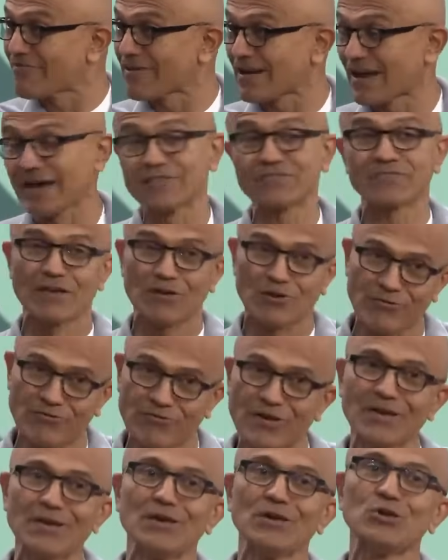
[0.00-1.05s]
And I think of
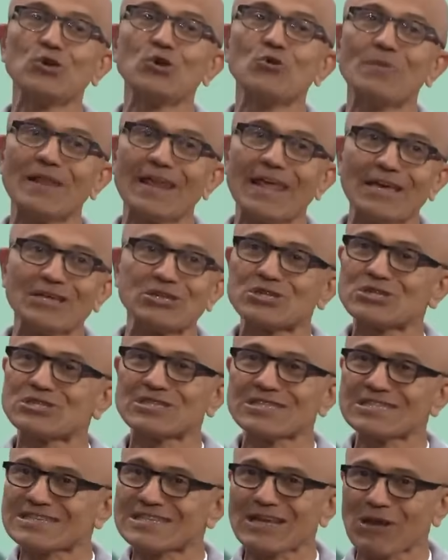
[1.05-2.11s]
human
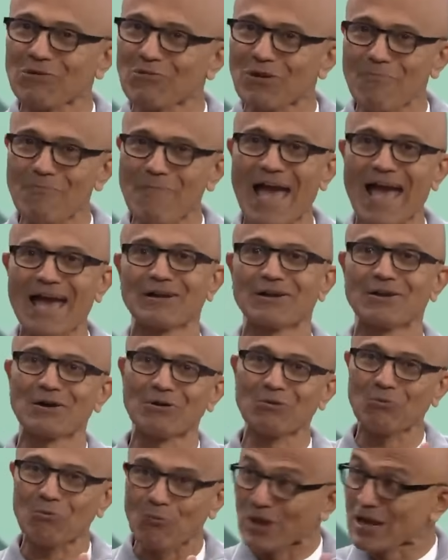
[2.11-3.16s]
agency still will matter,
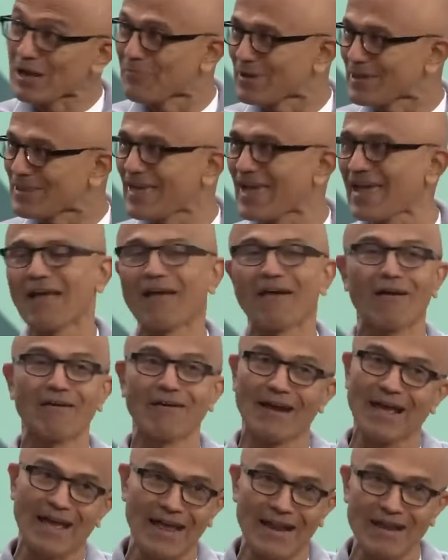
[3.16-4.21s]
will be there,
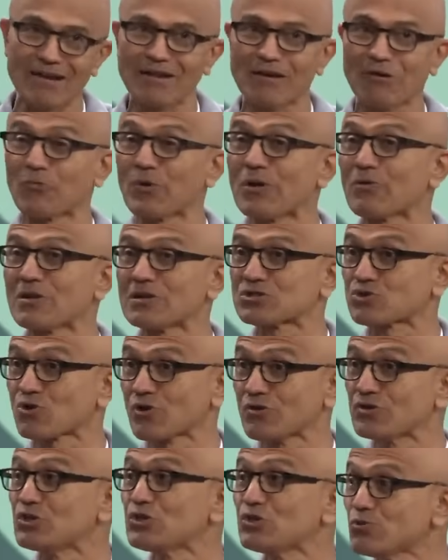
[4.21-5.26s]
and we will sort
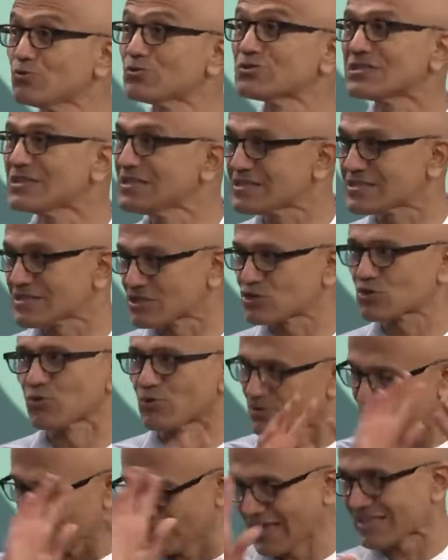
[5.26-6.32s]
of use these as tools.
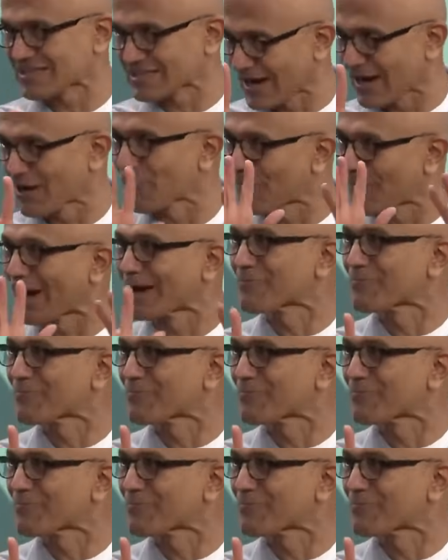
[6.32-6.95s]
So that's kind of my